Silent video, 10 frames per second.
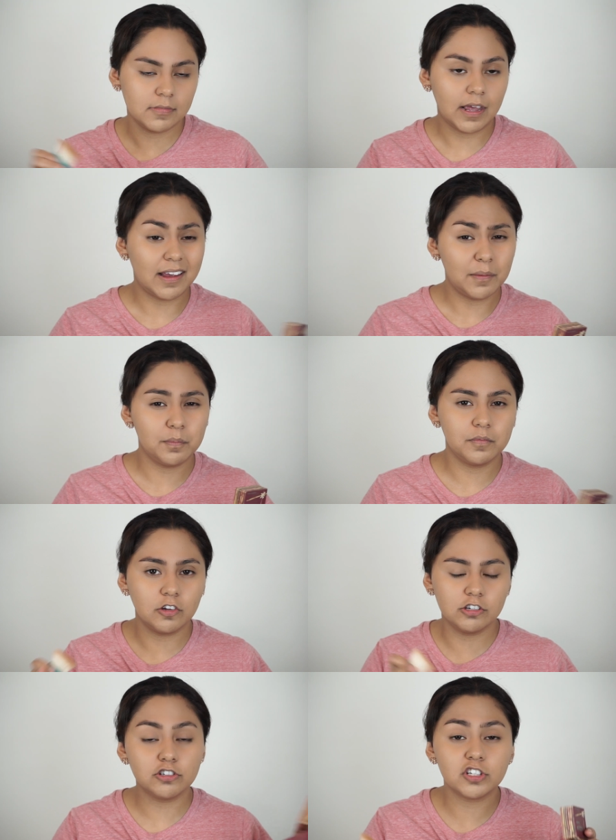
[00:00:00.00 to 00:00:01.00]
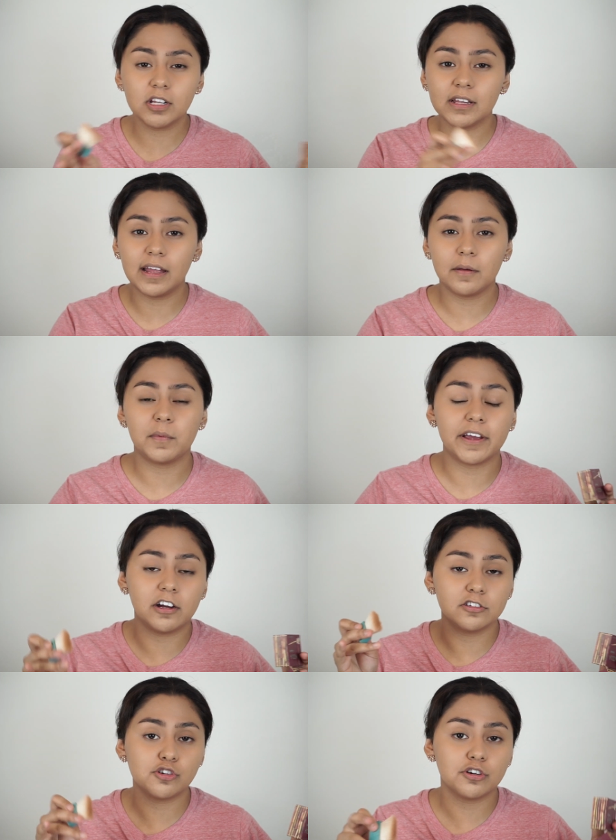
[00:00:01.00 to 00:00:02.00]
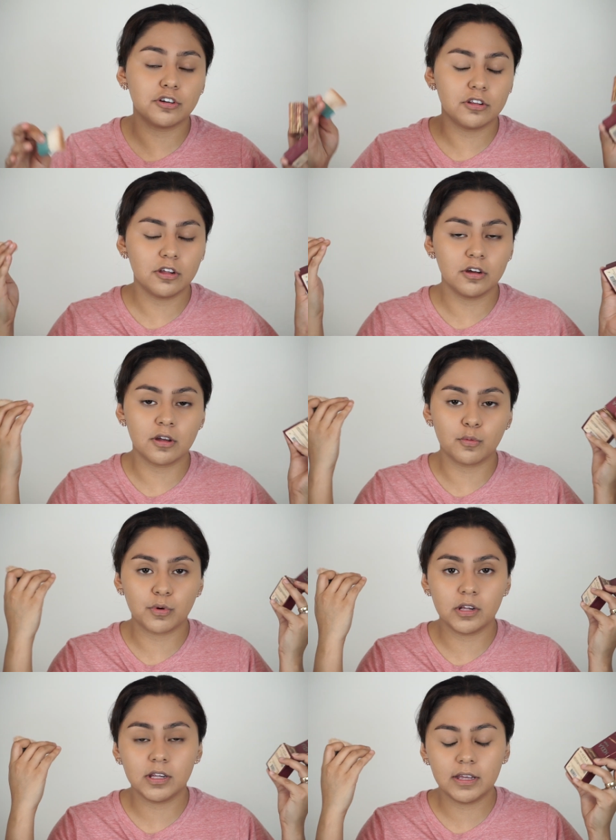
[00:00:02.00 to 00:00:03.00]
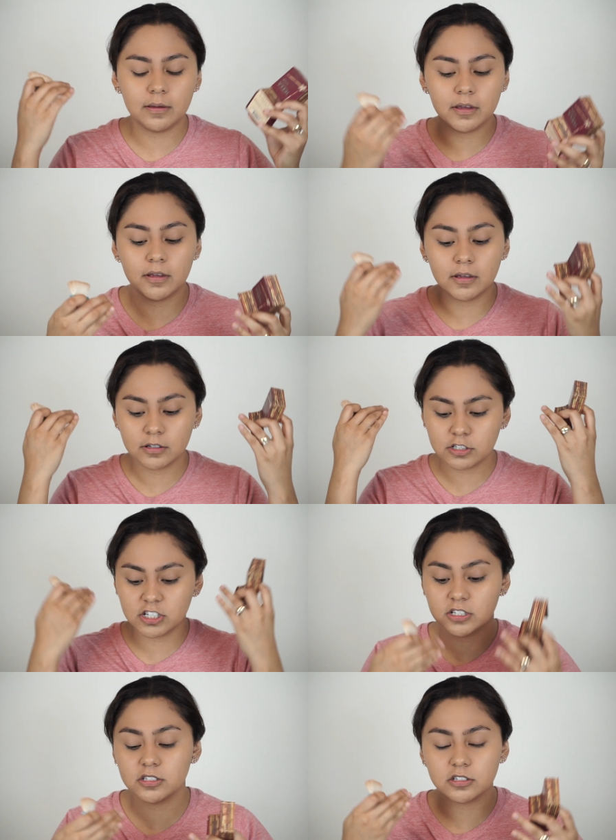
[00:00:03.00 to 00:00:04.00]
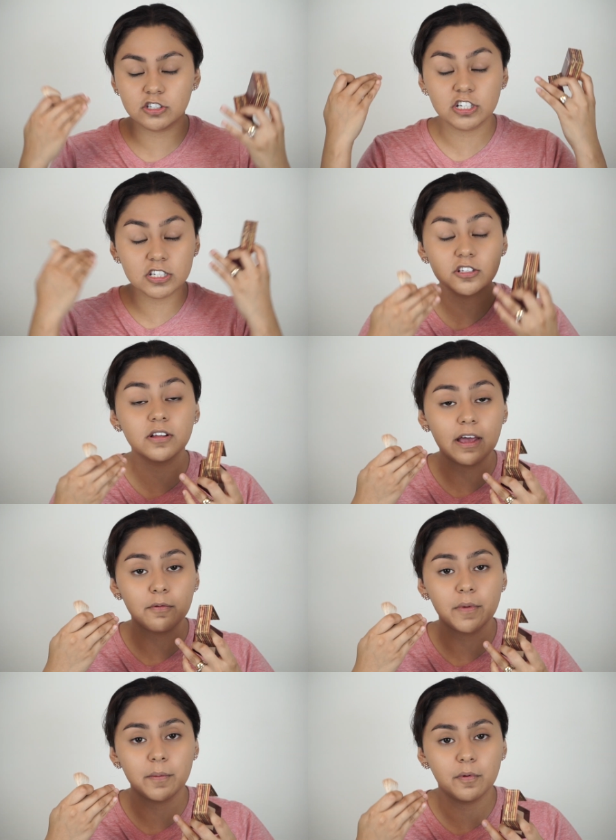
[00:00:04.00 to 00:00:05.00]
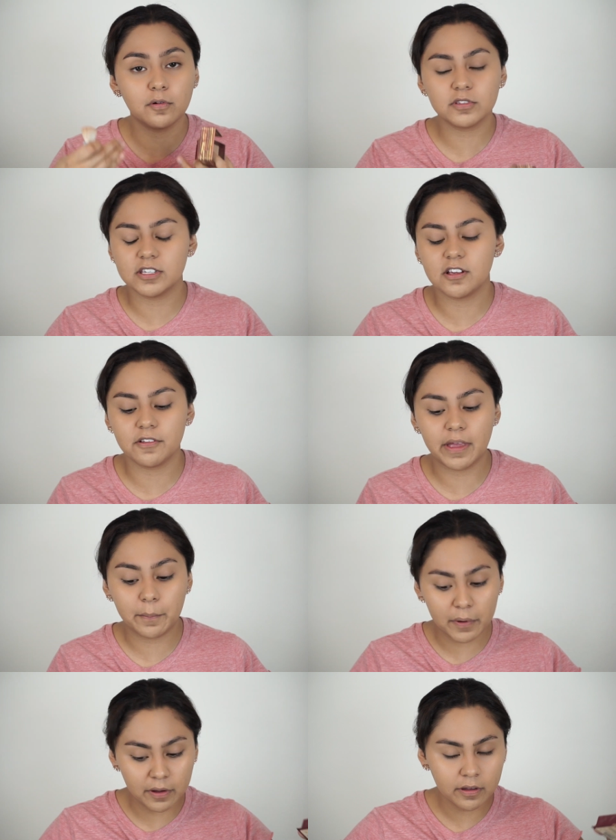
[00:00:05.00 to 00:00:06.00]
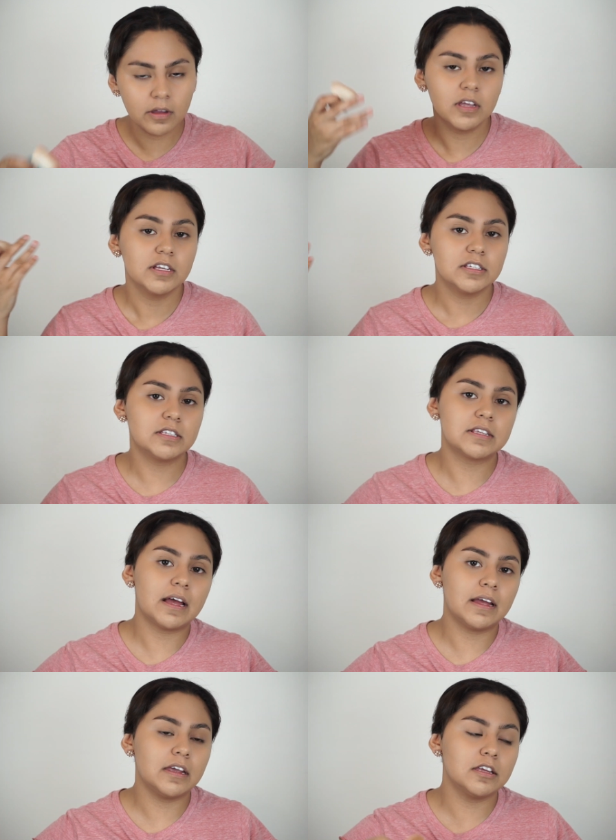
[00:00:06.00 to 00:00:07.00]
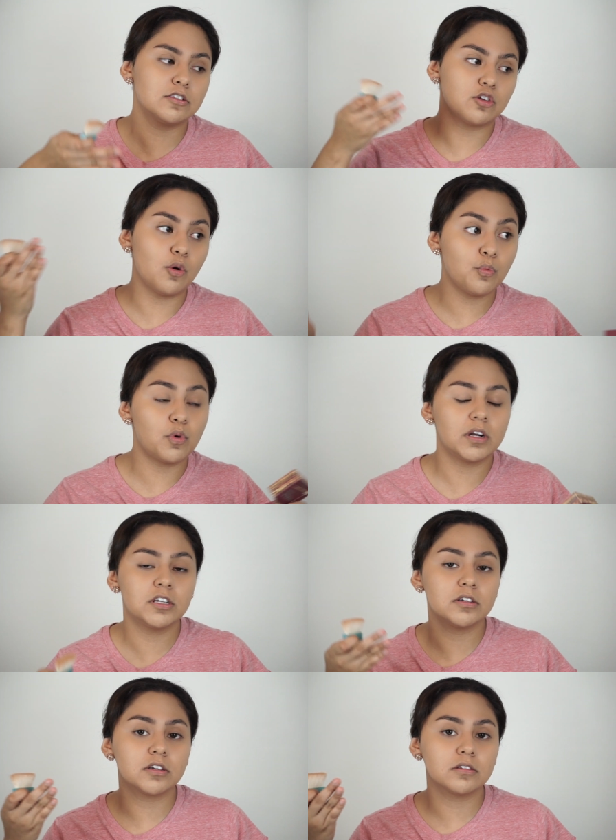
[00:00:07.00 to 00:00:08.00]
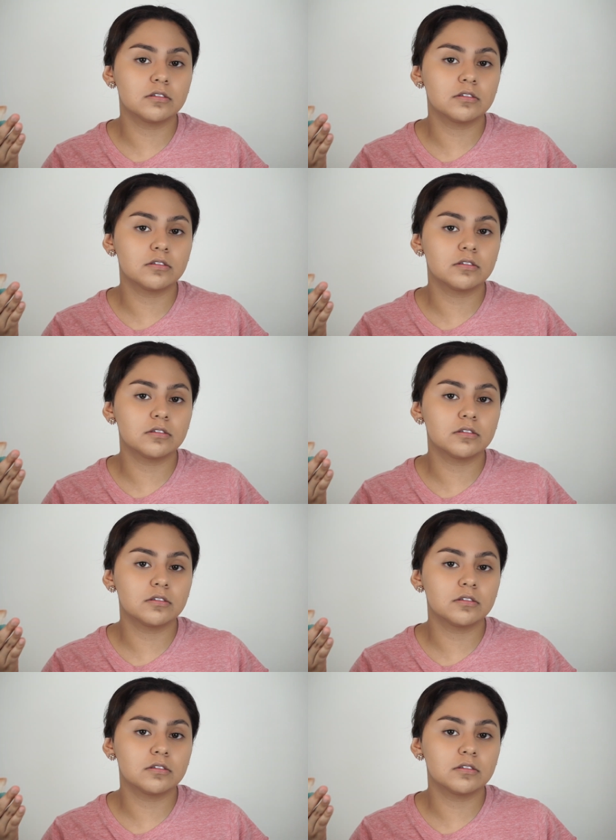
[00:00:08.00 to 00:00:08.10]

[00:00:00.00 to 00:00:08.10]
Like, I usually like my contour to look really chisel out my bones and all that, but since I don't want to